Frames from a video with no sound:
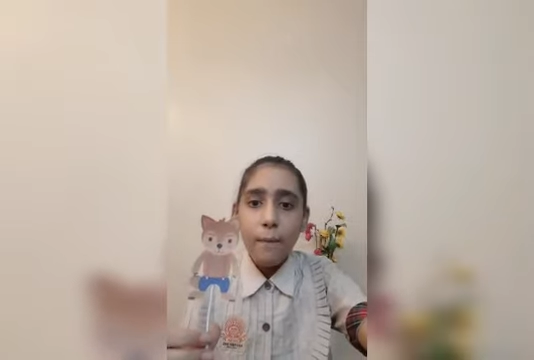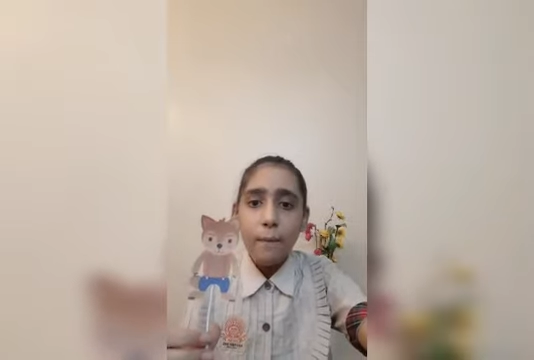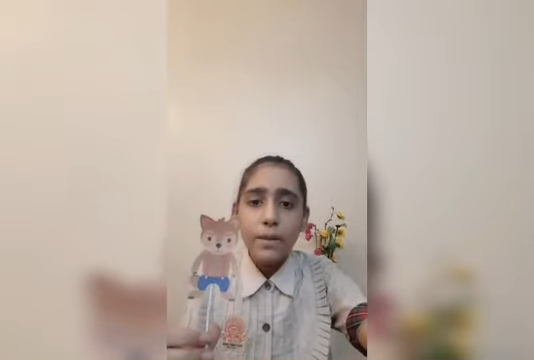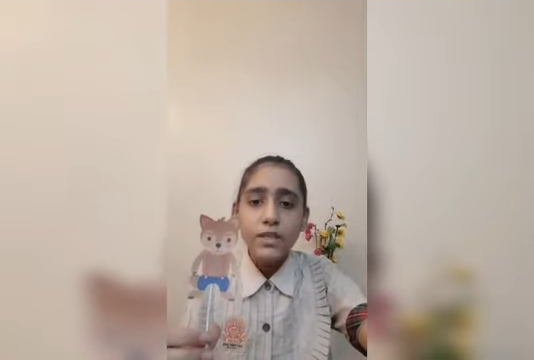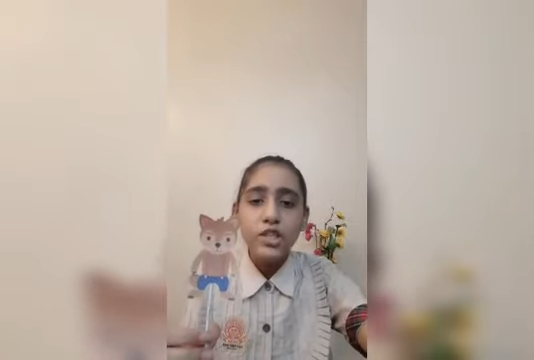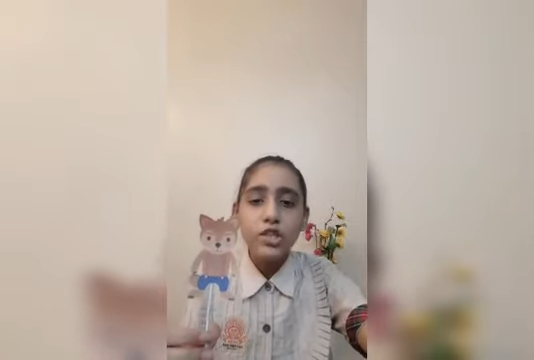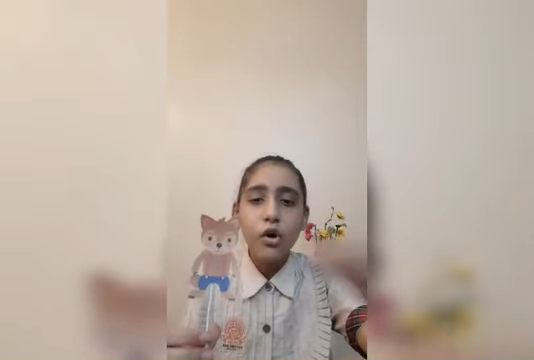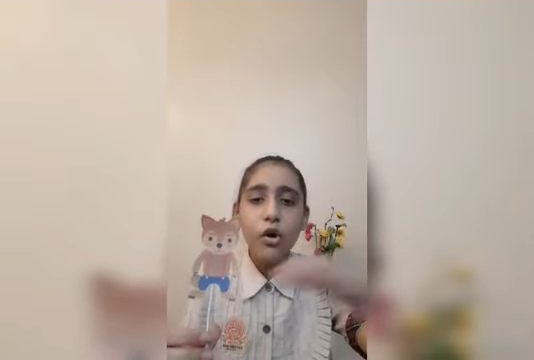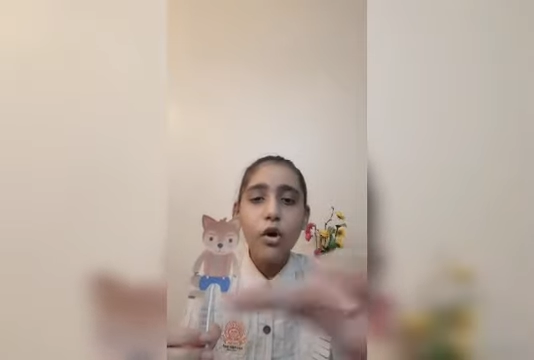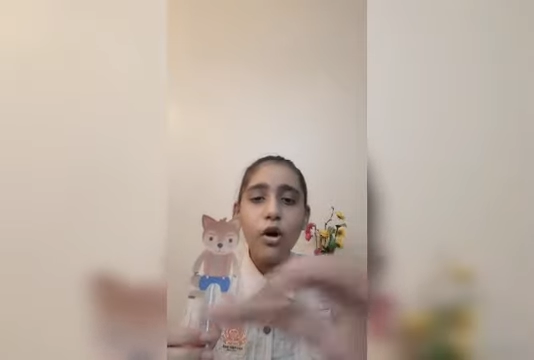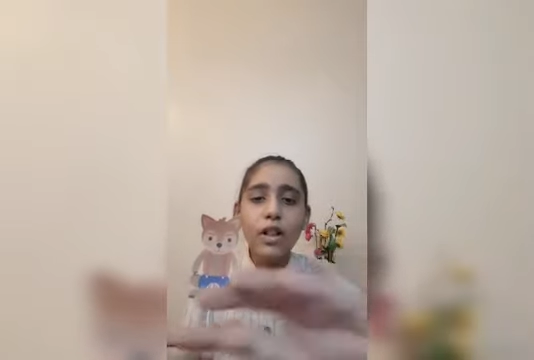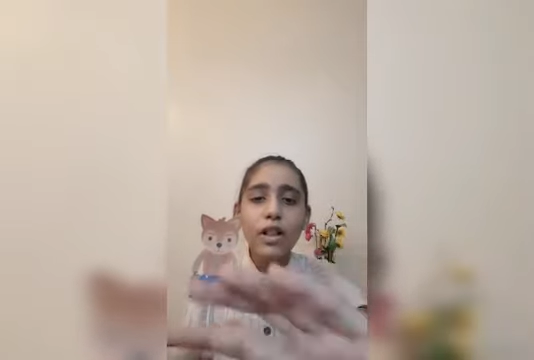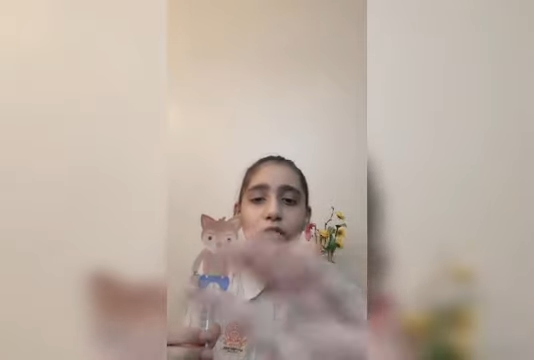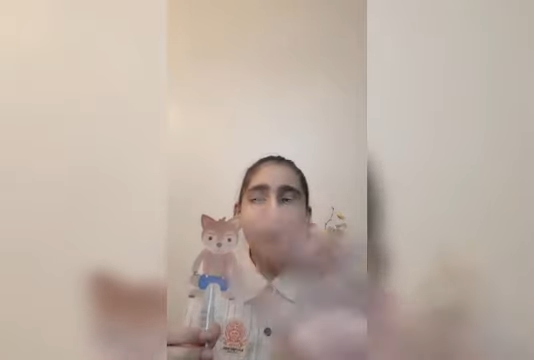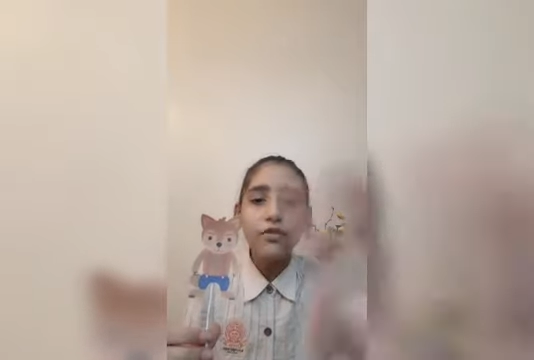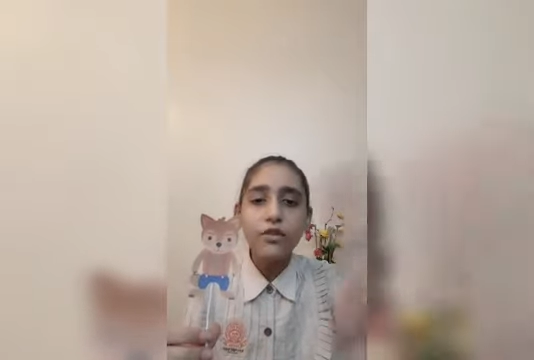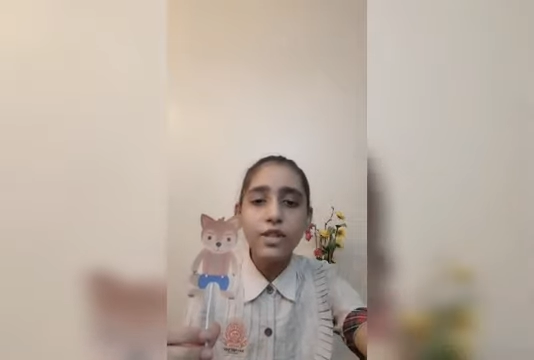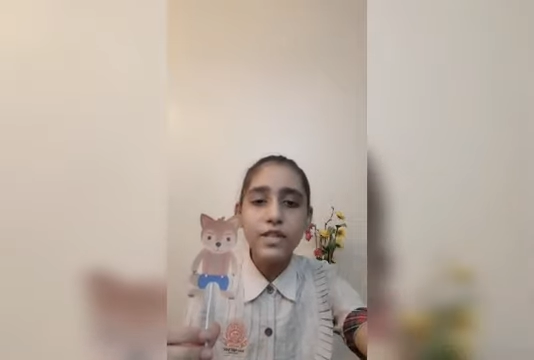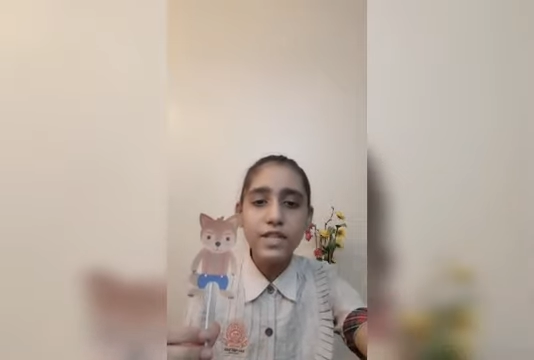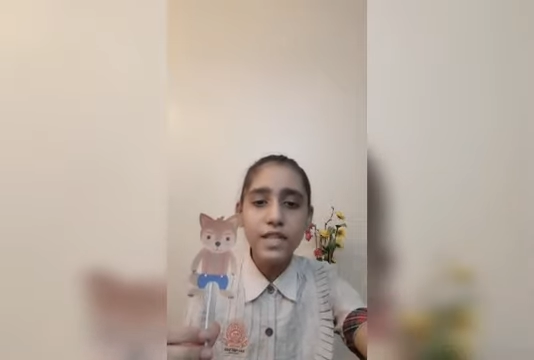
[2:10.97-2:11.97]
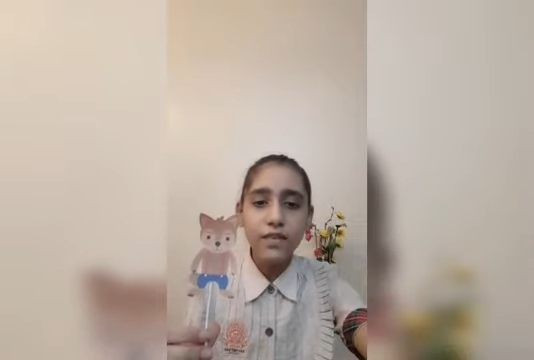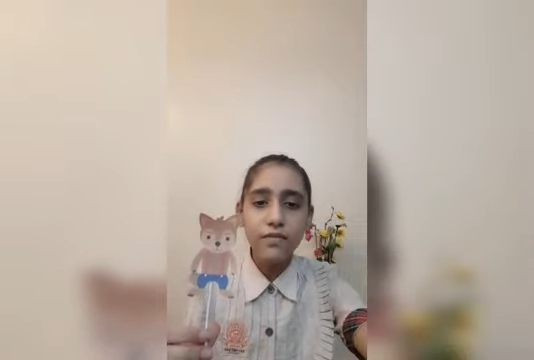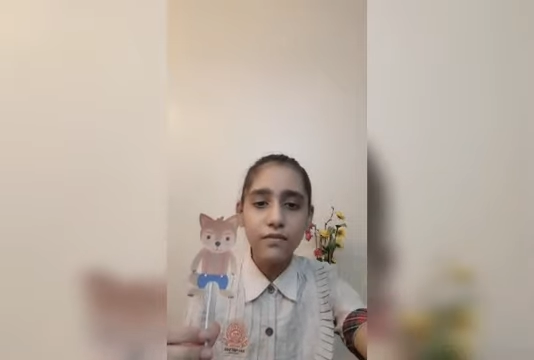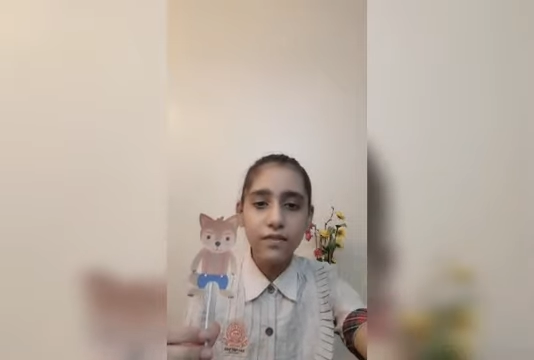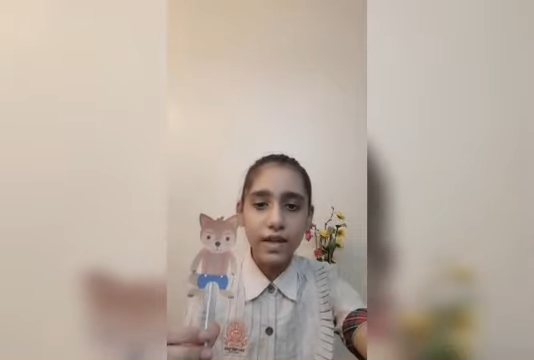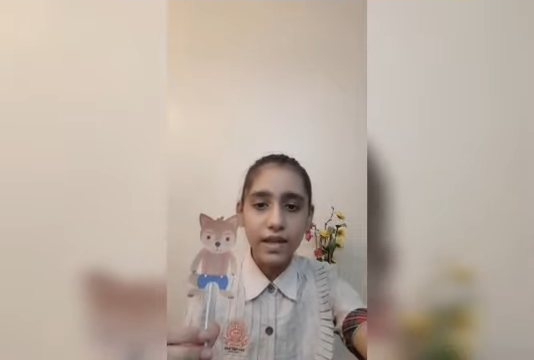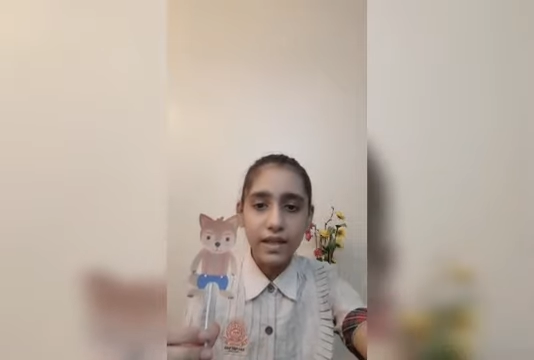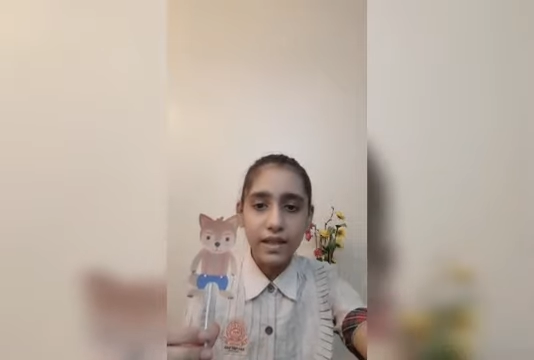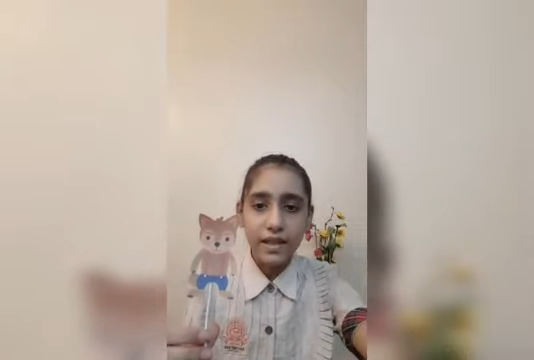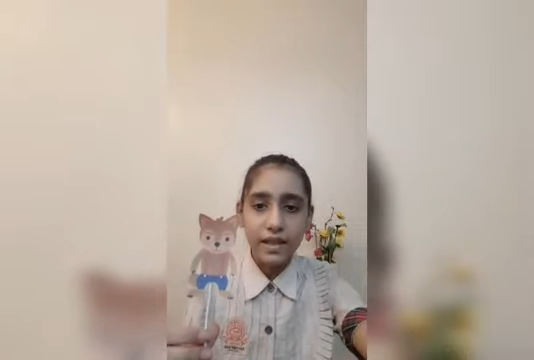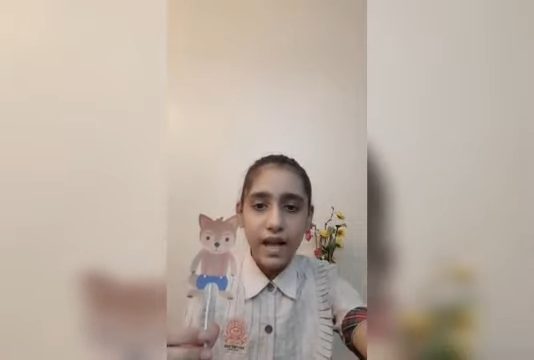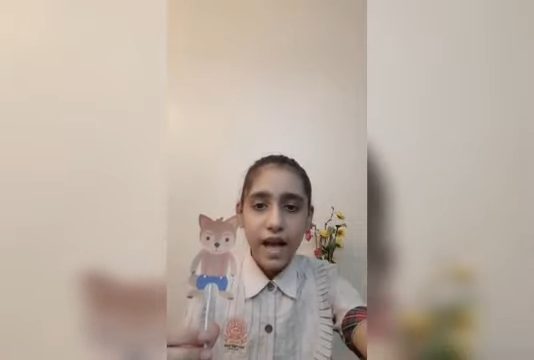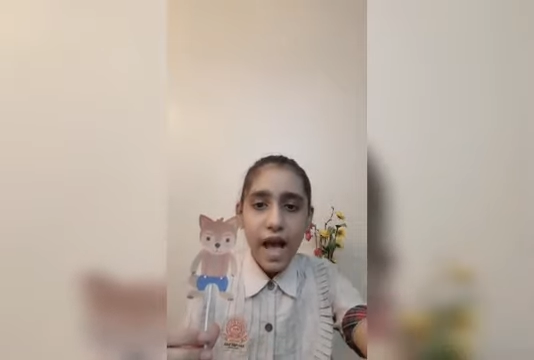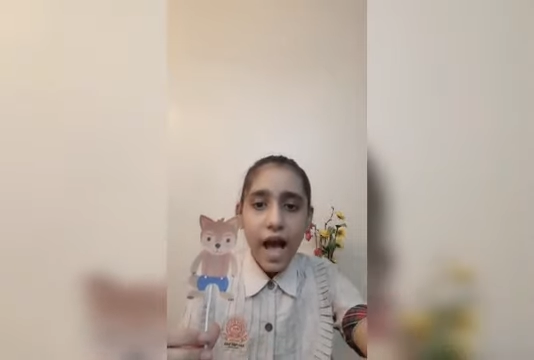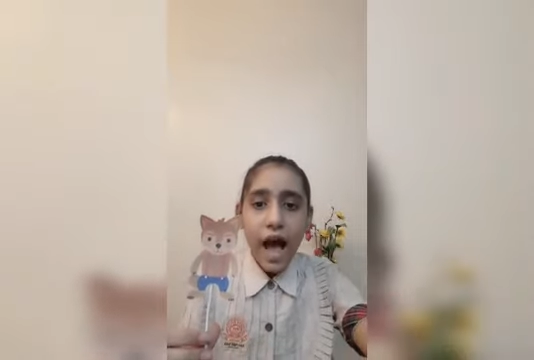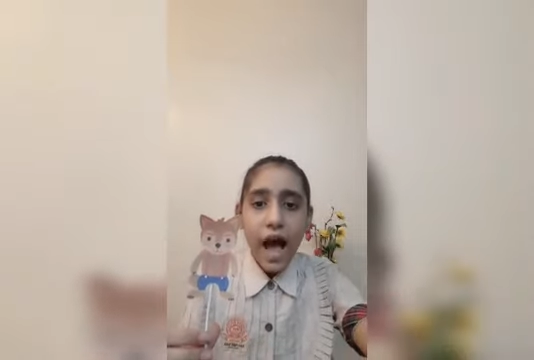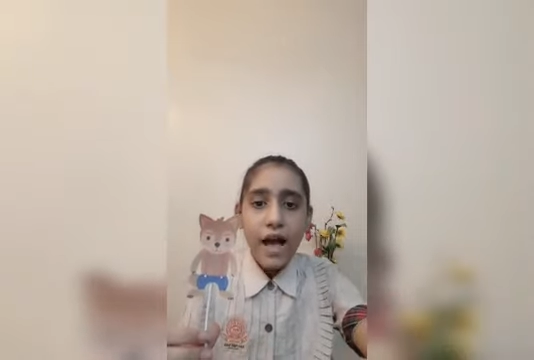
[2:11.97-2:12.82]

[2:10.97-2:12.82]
But all efforts in vain.